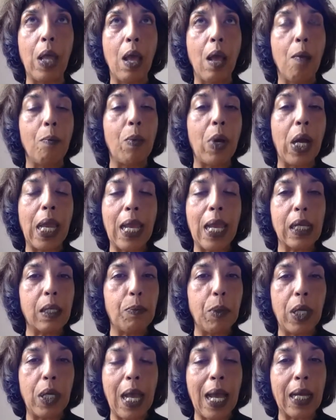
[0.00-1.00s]
my
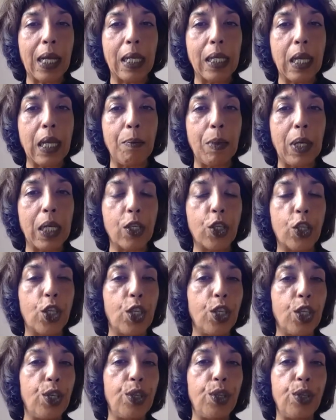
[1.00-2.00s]
expert academics
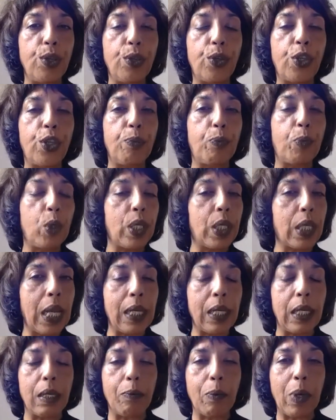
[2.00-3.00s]
to
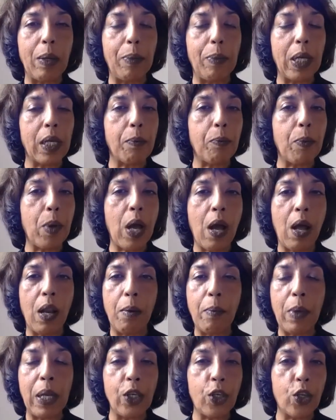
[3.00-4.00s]
present maybe at a
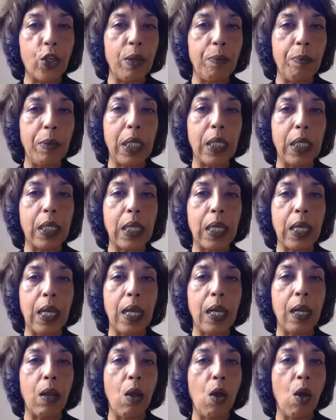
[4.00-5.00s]
parliamentary
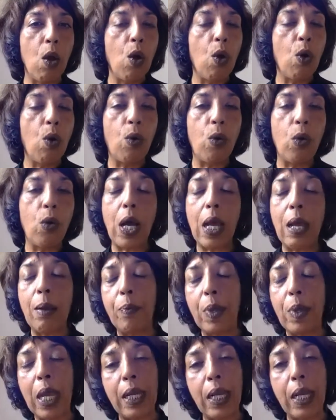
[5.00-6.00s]
meeting or
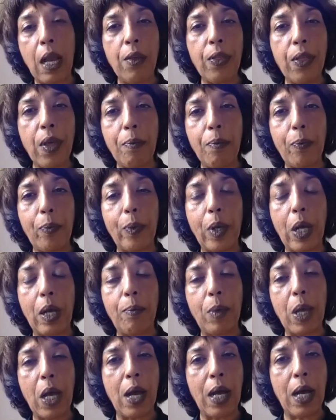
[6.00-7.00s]
any other
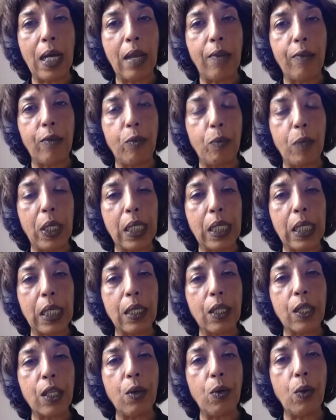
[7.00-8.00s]
high-level meeting.
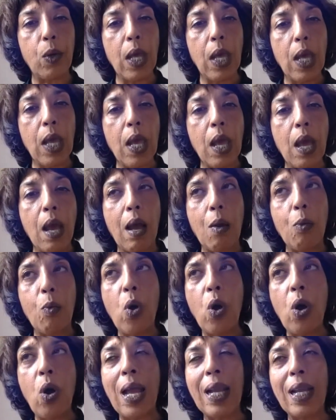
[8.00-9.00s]
So
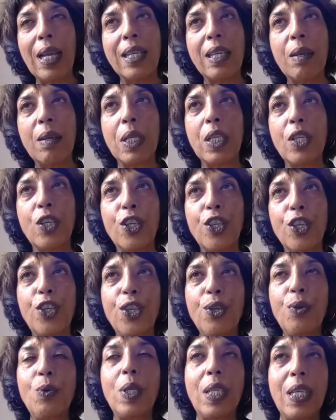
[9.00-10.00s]
what academics could
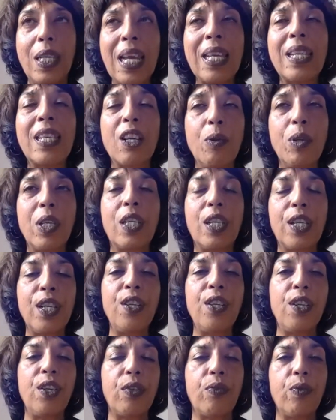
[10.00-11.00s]
do is, yes,
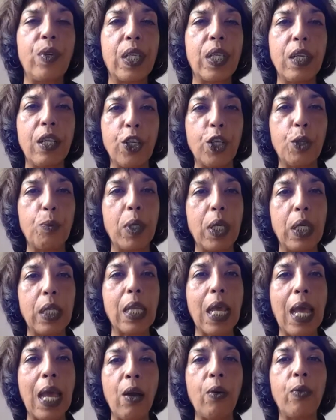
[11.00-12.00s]
continue the research, but it's
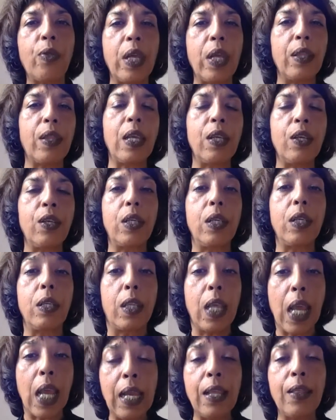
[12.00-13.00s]
how they
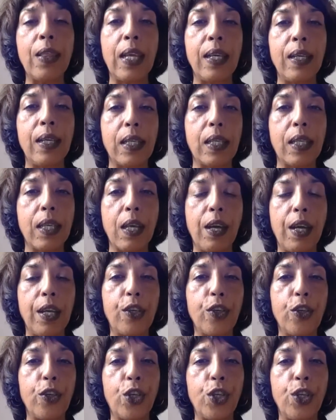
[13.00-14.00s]
then decide
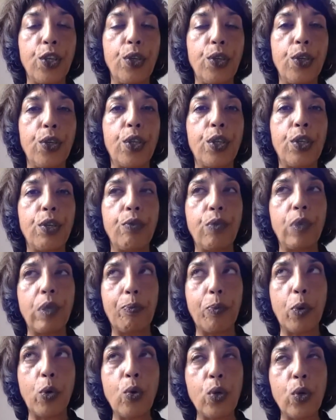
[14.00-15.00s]
to
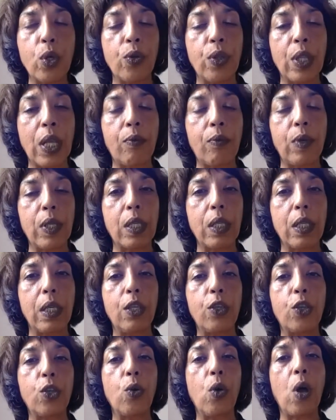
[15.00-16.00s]
report on that
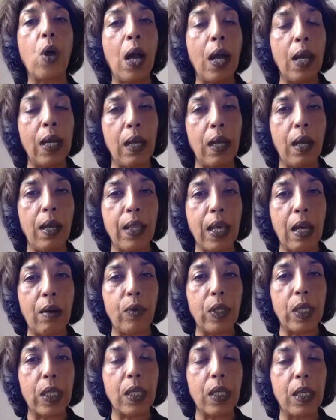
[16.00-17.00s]
research or highlight that
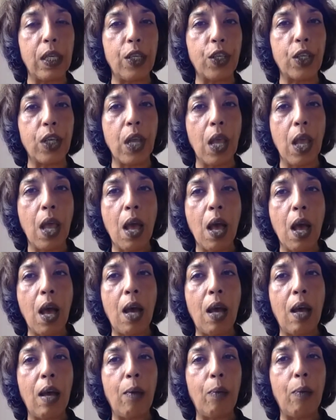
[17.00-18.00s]
research.
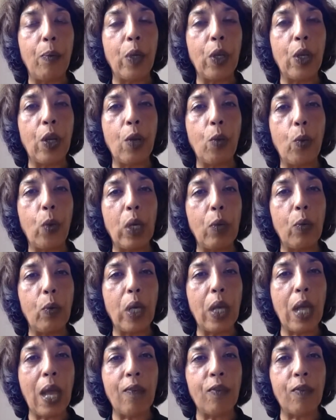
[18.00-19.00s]

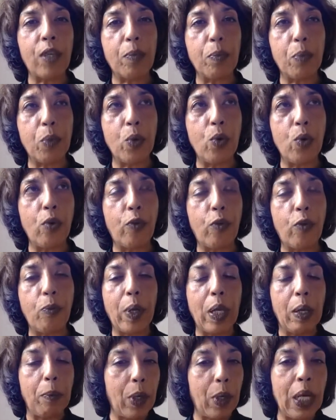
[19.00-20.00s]
We have support from
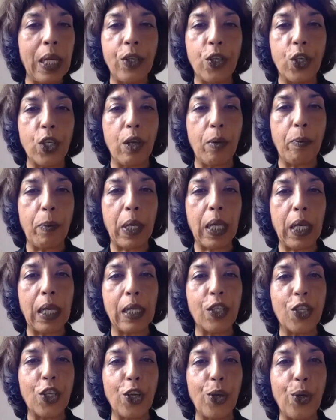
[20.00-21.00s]
people in Germany.
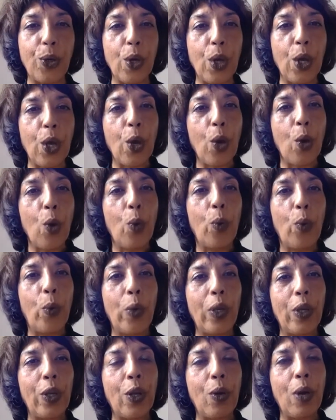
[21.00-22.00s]
So
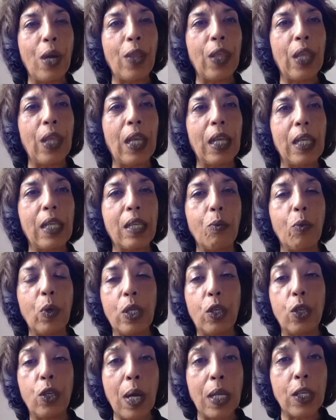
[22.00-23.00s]
I think we
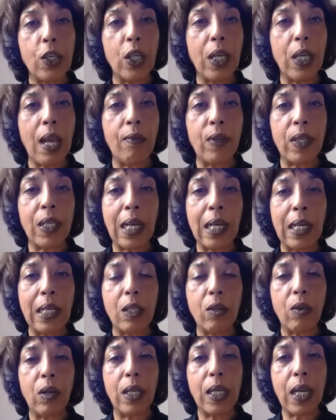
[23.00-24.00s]
do actually have a Dalit
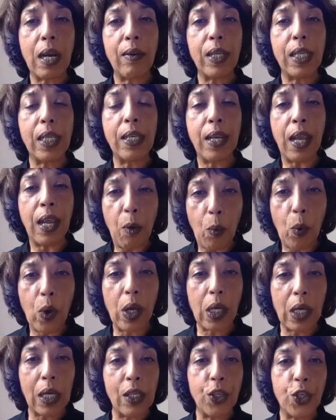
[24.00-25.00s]
Solidarity
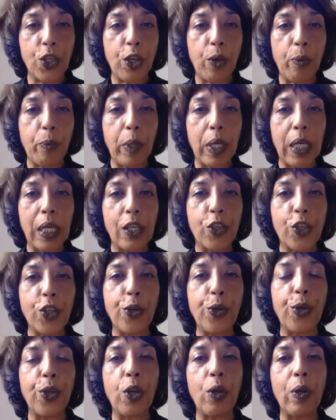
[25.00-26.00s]
Network in Germany. So,
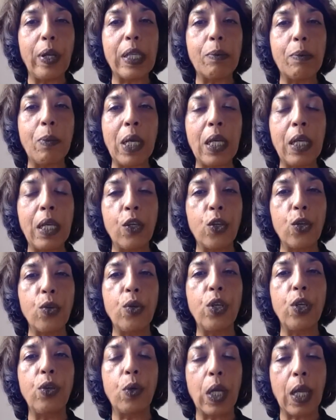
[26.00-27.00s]
it's making sure
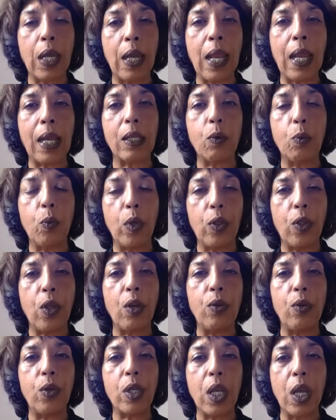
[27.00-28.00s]
you connect with
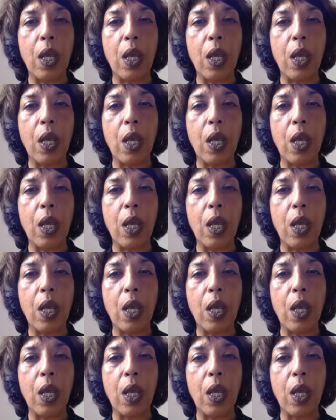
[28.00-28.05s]
those